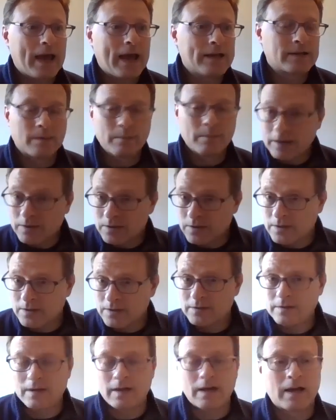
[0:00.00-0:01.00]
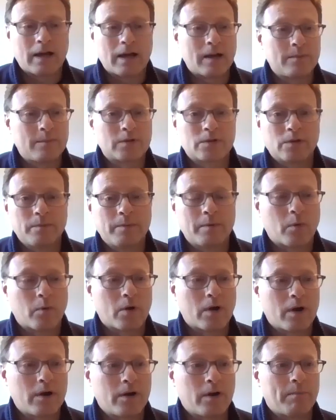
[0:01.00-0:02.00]
As I mentioned, just a little bit
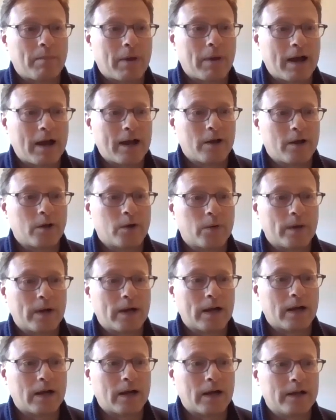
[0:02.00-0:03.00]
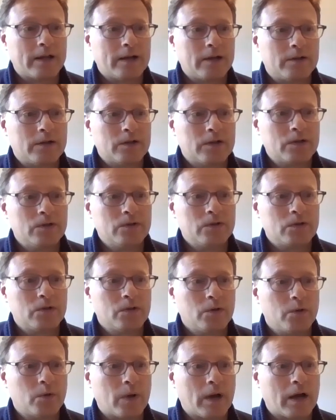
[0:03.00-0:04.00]
more on her bio. In addition
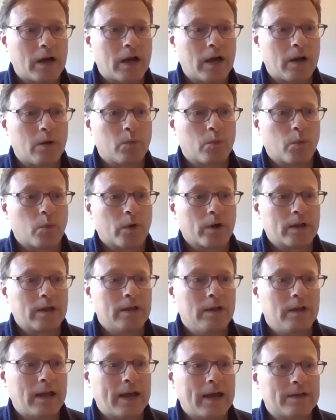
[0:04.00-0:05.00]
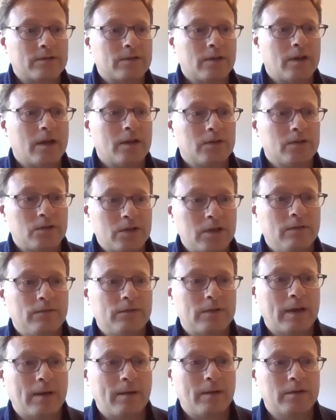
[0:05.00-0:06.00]
to working as the
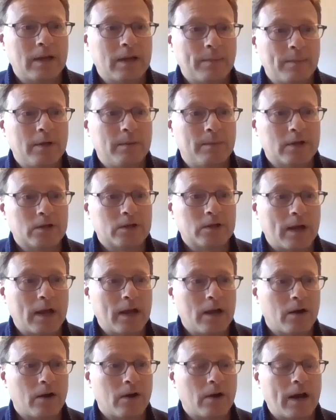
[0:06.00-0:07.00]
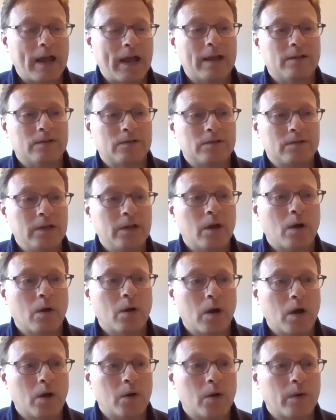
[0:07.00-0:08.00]
Chief Deputy Administrator and
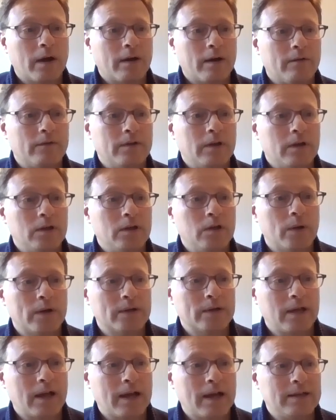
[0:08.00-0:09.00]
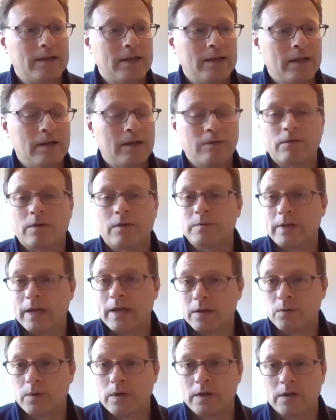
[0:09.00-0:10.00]
COO of USAID from
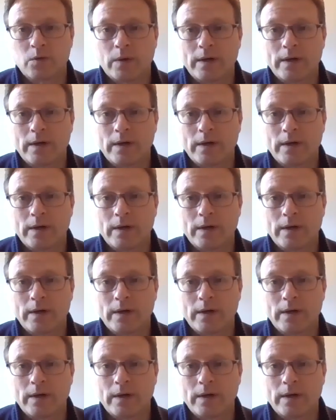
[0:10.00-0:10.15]
January